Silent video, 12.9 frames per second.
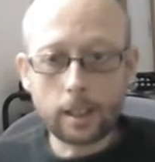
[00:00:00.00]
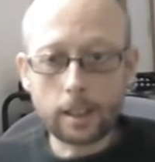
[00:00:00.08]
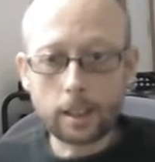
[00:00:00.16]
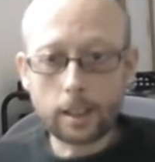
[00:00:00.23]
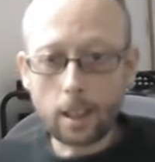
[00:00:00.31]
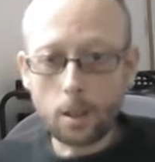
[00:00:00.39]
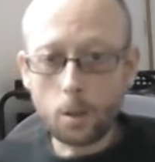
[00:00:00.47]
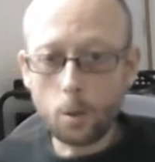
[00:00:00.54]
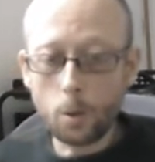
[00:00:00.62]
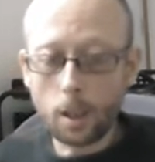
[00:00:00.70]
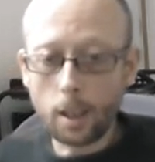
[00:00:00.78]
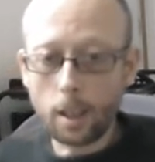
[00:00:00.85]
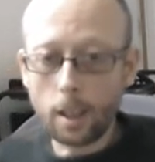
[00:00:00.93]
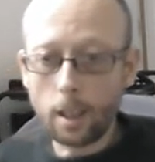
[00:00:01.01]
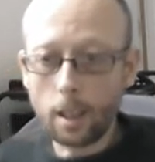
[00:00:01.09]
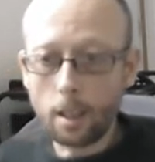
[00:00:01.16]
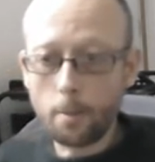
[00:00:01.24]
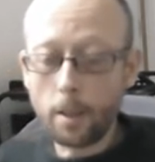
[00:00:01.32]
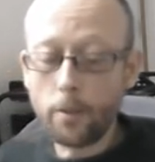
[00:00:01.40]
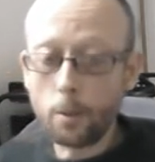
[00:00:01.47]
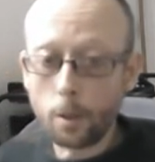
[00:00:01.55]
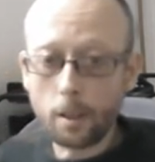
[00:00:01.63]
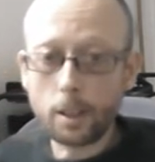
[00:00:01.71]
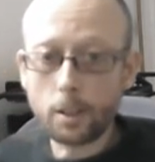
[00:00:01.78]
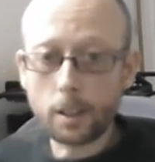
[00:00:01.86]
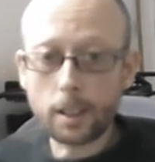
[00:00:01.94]
So if you
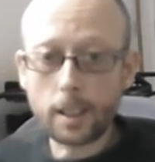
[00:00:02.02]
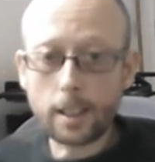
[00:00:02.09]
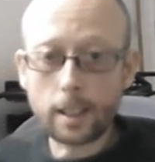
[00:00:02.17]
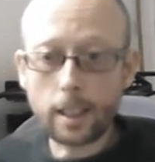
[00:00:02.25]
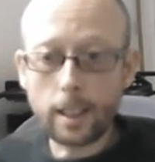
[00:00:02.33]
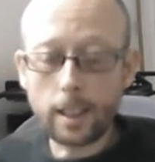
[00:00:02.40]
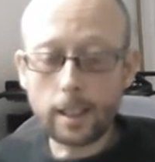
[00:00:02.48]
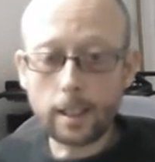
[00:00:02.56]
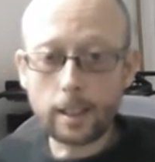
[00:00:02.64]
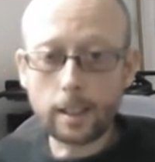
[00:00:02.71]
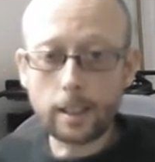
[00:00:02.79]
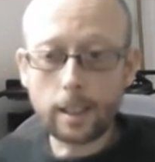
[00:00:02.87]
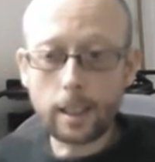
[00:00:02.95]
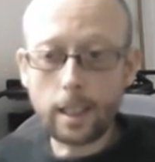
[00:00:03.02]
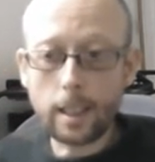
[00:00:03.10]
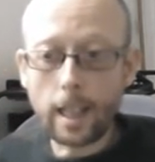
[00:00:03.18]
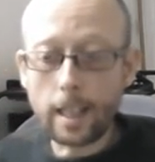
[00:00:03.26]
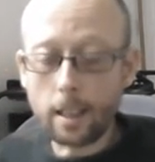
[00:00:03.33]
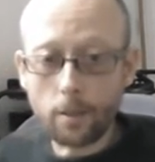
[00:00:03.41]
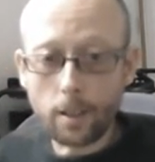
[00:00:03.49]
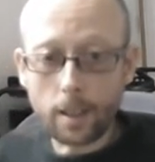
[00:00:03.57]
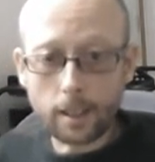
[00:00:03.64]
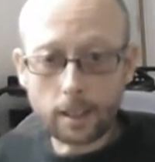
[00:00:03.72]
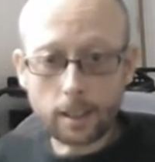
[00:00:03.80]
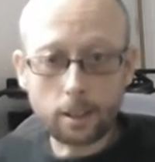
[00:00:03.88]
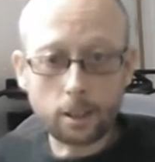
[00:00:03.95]
are interested in any of
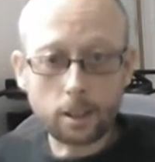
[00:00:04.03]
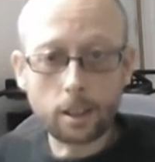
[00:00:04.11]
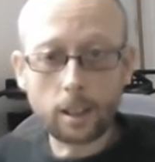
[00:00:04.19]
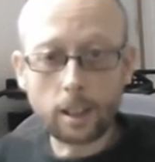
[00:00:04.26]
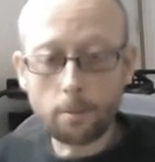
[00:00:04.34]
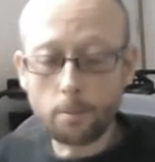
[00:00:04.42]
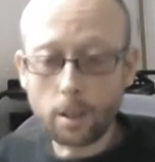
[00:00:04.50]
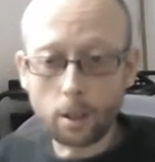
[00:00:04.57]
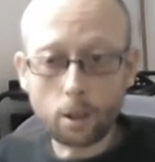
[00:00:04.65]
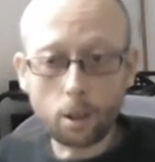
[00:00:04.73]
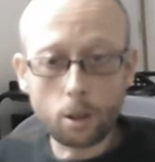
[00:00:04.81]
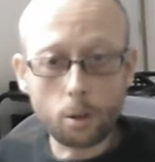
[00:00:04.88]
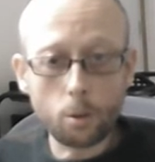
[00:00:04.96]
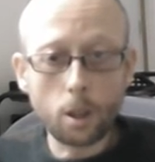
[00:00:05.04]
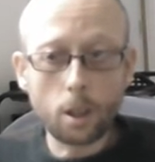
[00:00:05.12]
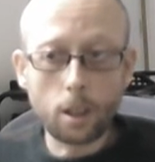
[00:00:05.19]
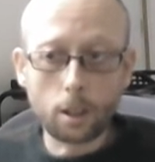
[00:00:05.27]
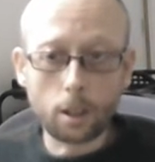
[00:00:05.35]
this, just give me a call,